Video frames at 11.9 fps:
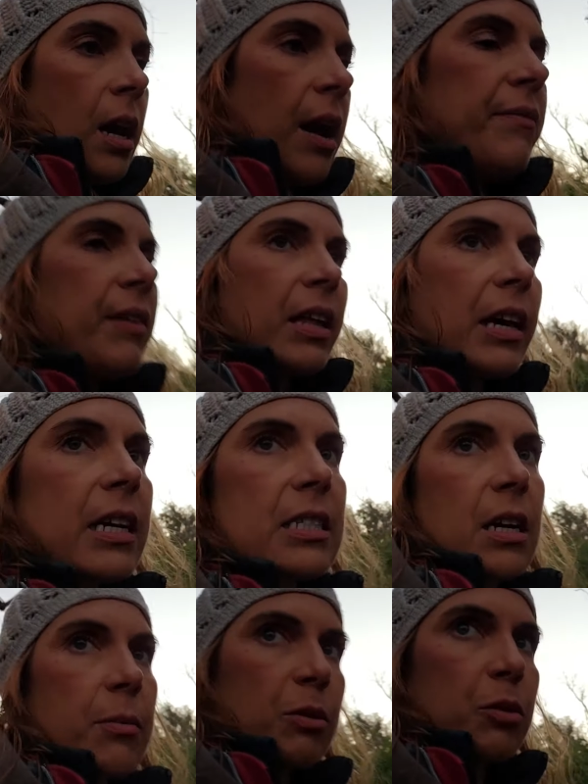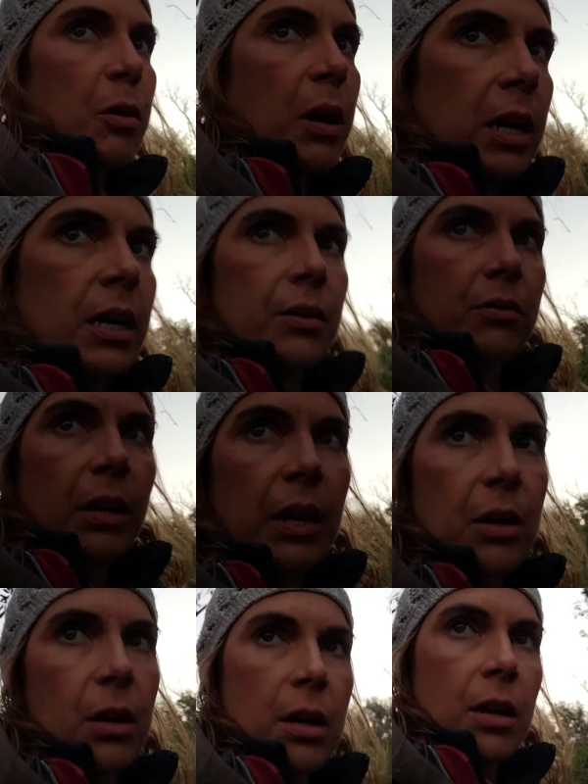I feel like it's almost walk
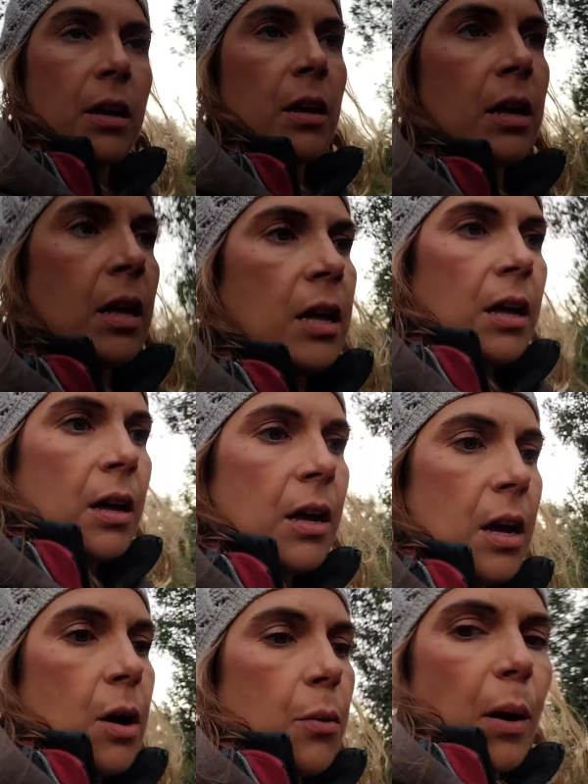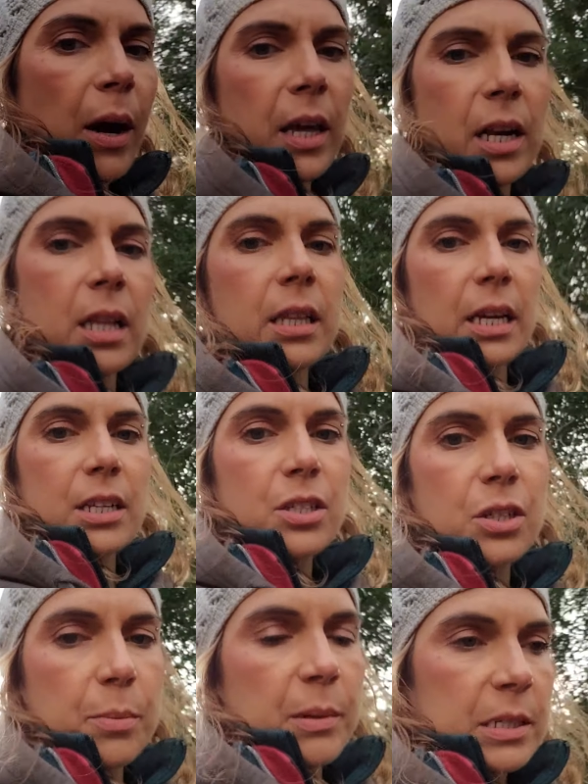like walking on like
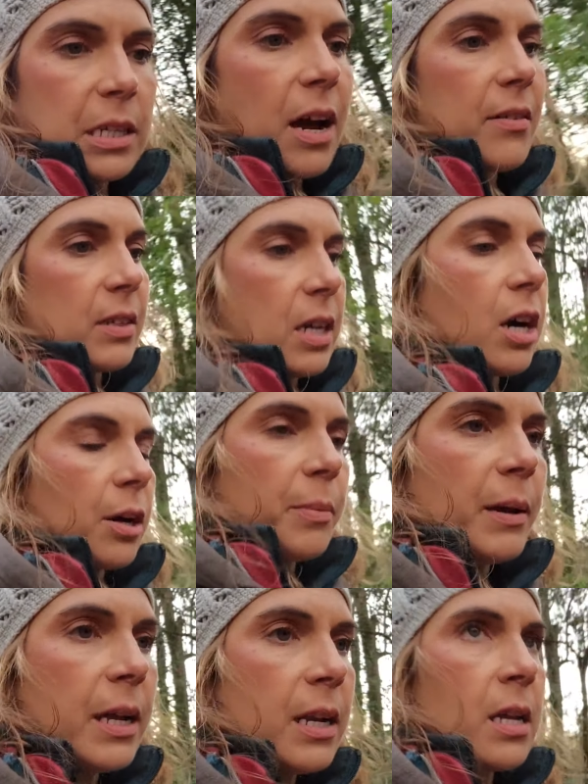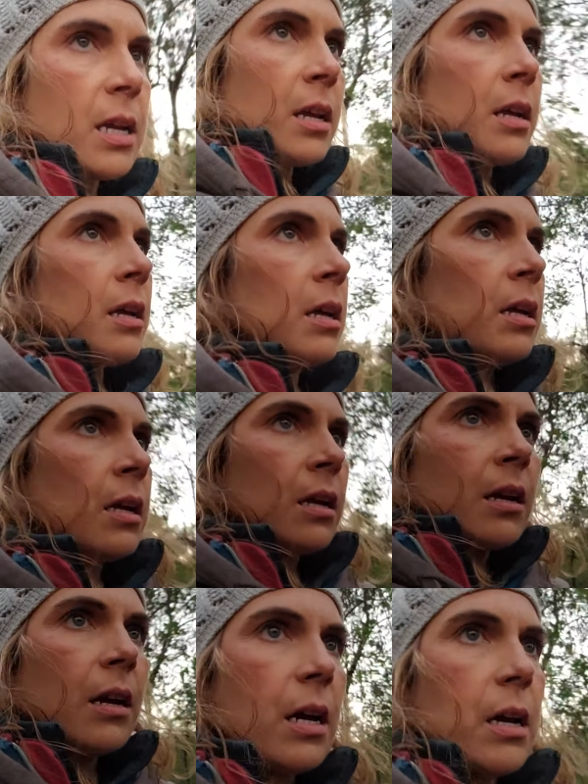super soft carpet
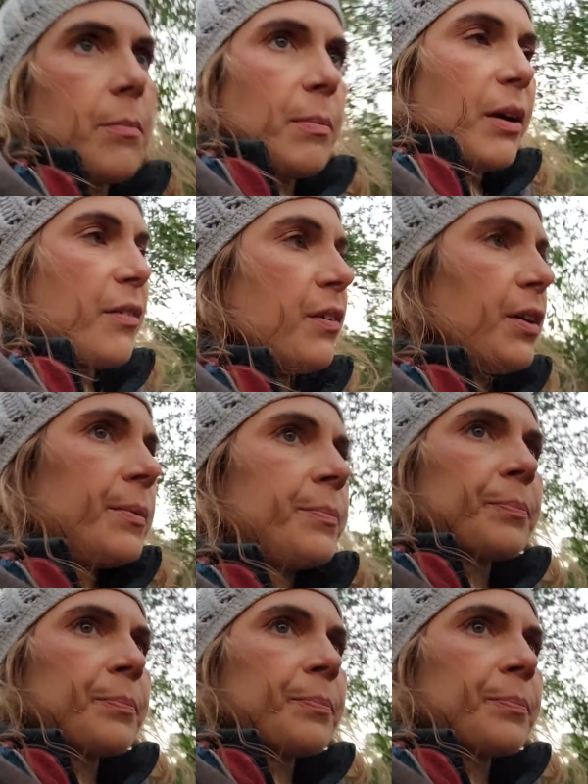barefoot.